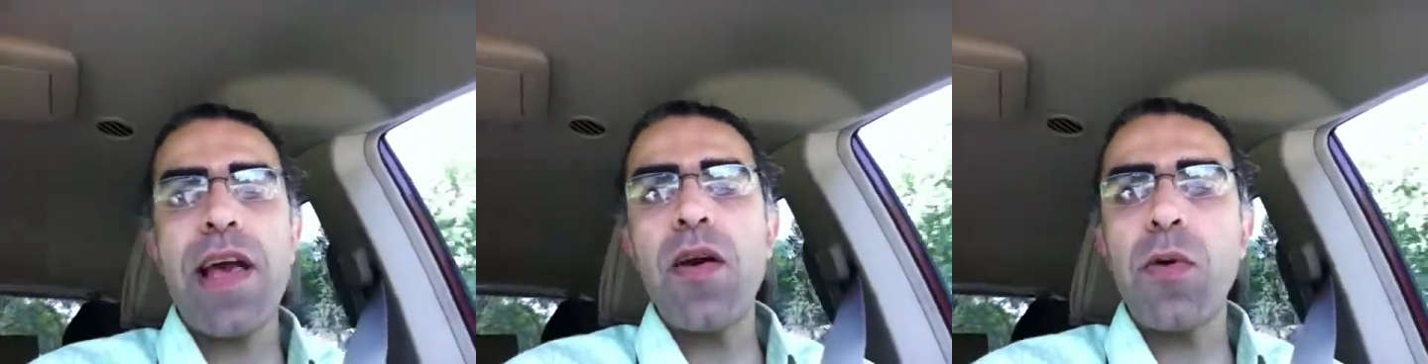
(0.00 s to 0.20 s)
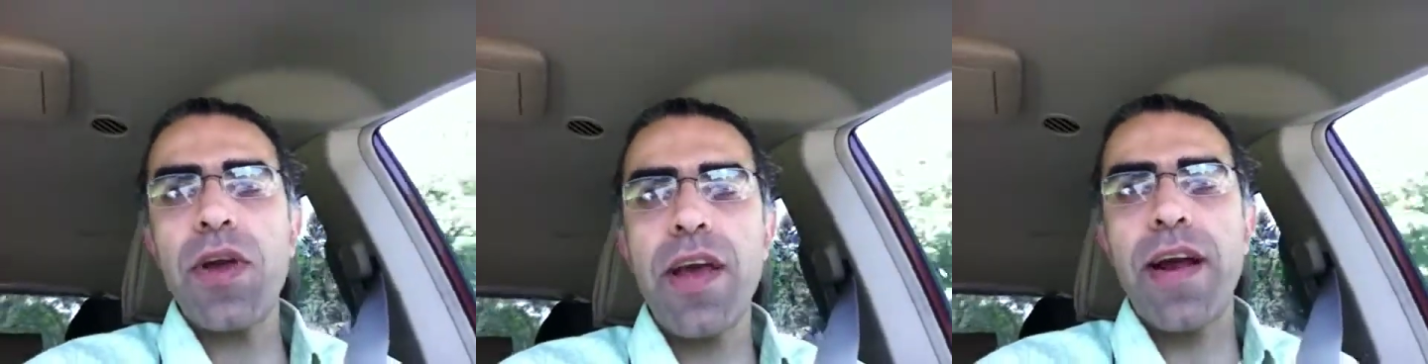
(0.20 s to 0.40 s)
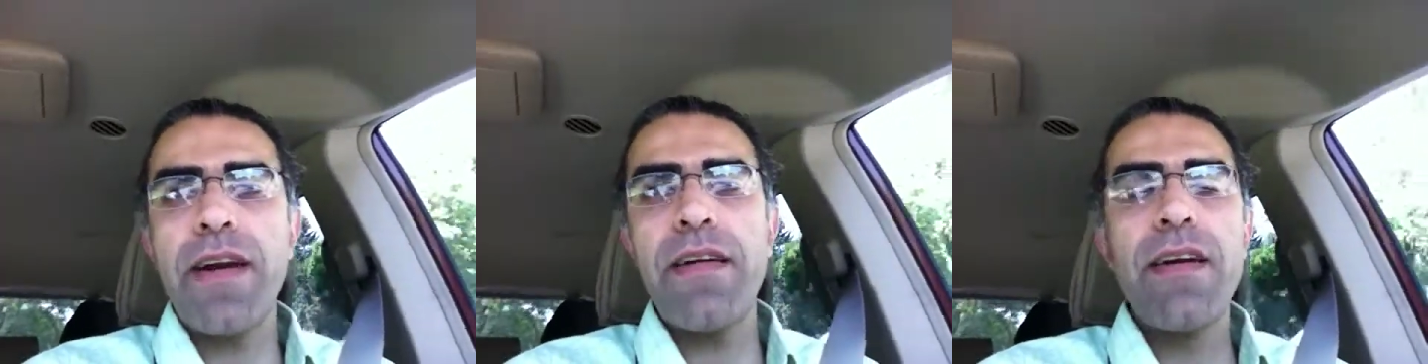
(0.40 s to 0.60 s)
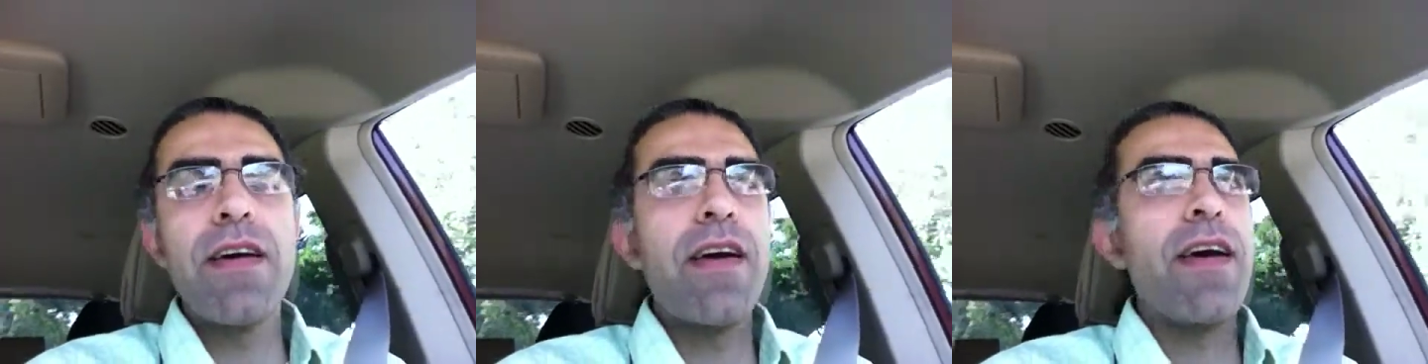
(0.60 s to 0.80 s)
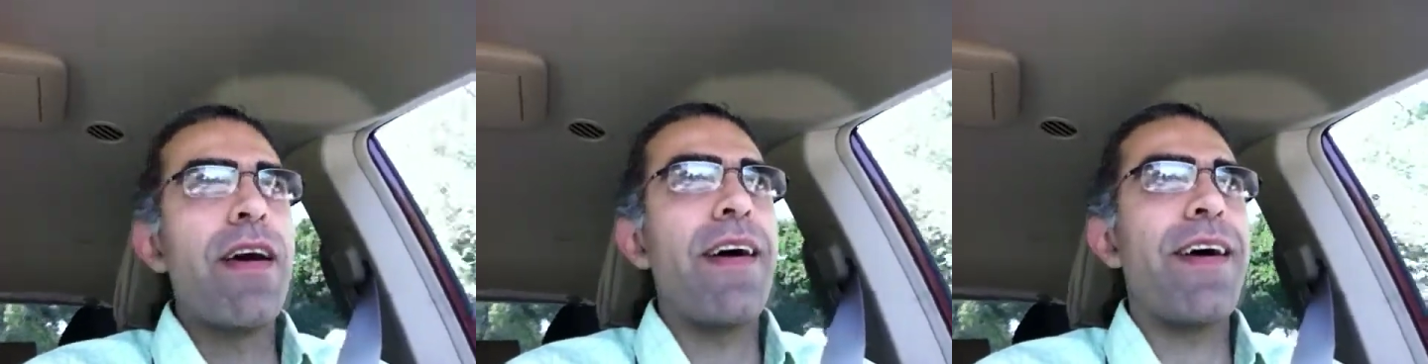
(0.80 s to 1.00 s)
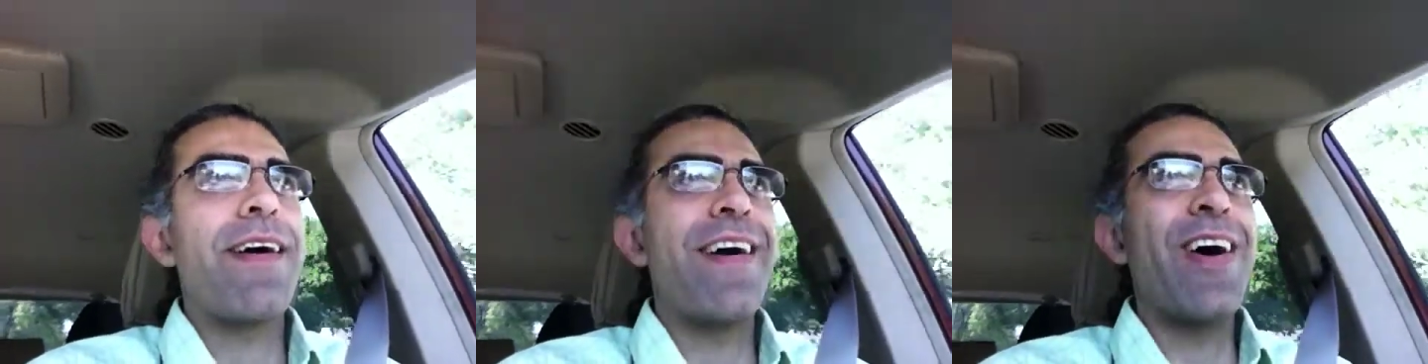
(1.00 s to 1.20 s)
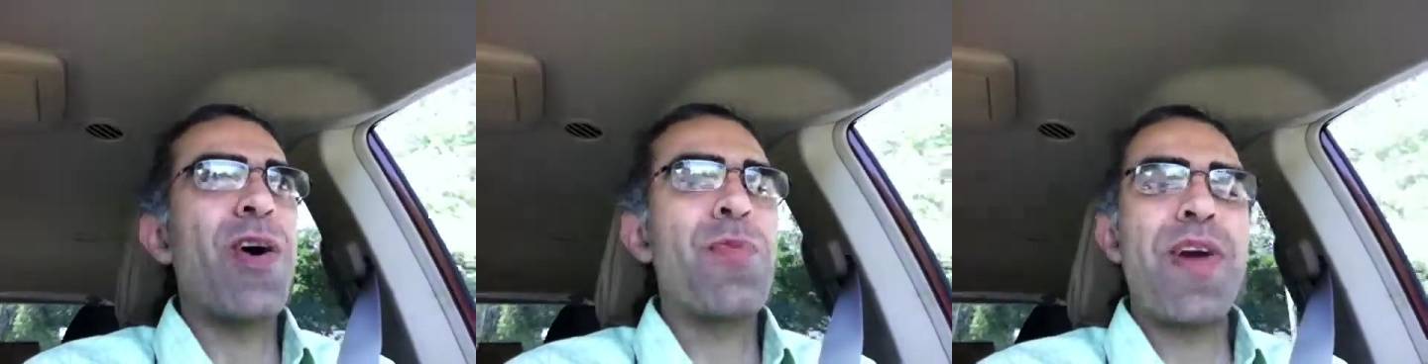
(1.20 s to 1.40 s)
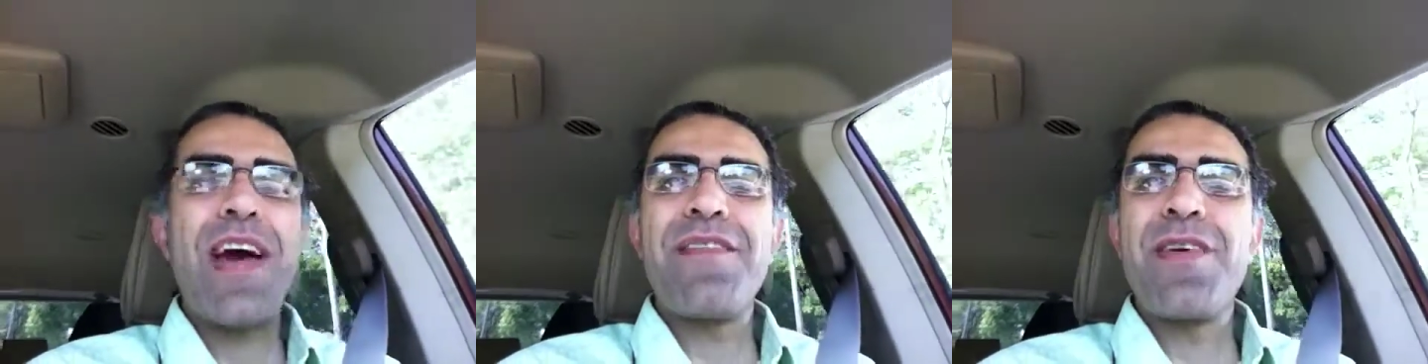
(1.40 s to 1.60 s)
Dental Care. I
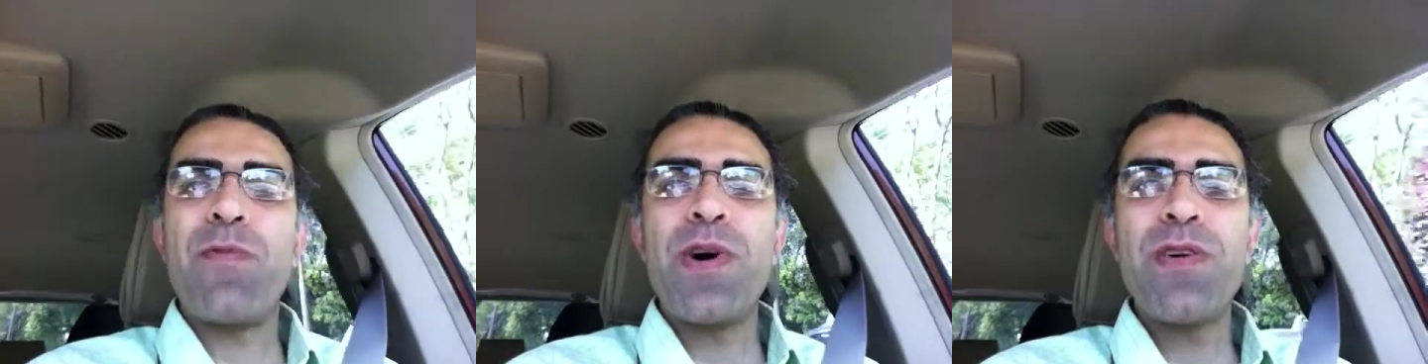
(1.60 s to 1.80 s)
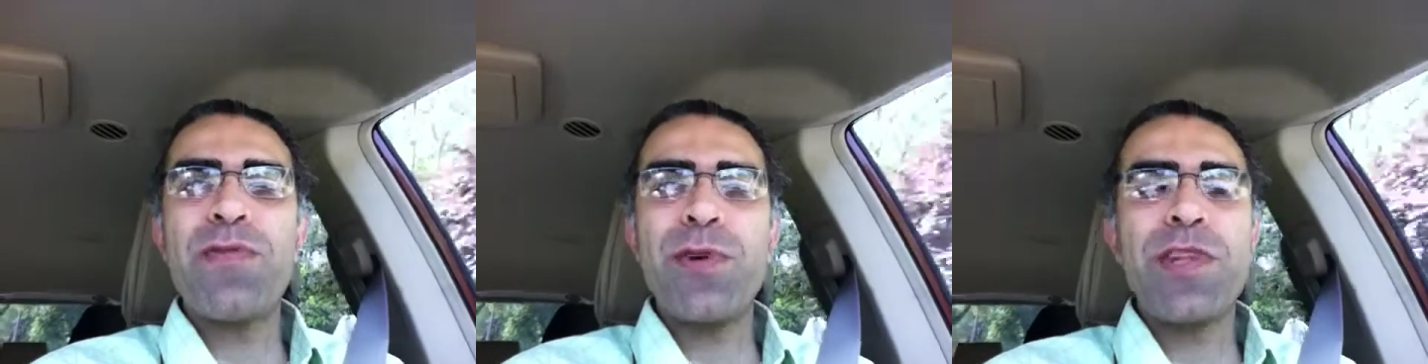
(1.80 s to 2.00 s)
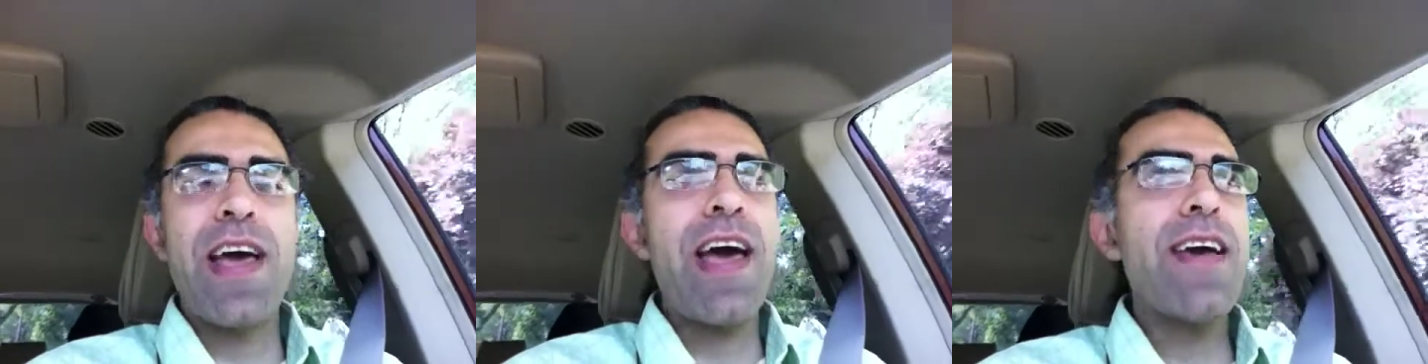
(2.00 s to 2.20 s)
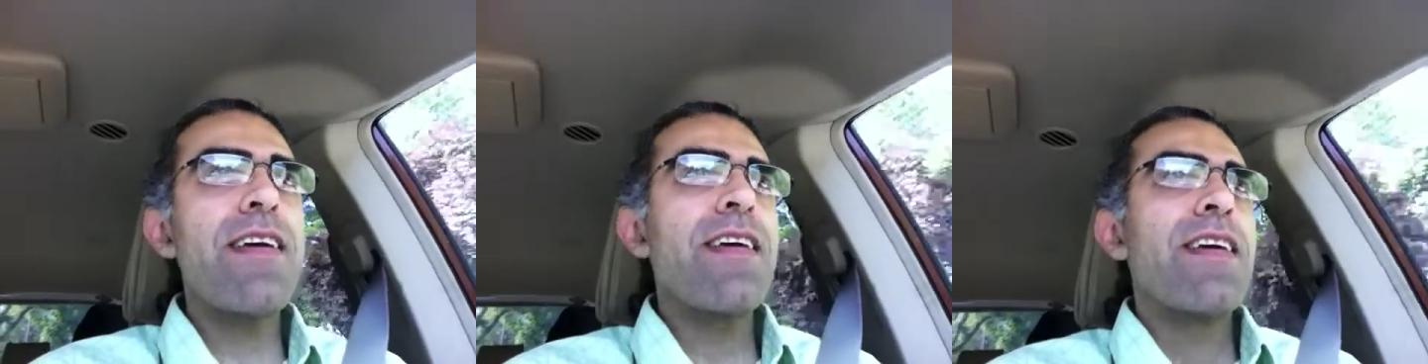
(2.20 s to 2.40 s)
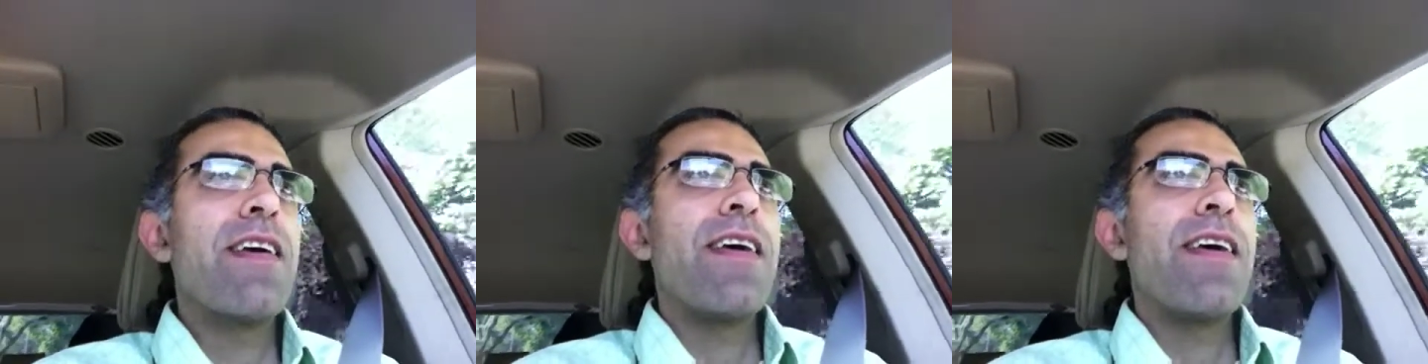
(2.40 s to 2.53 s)
hope you're having a wonderful day.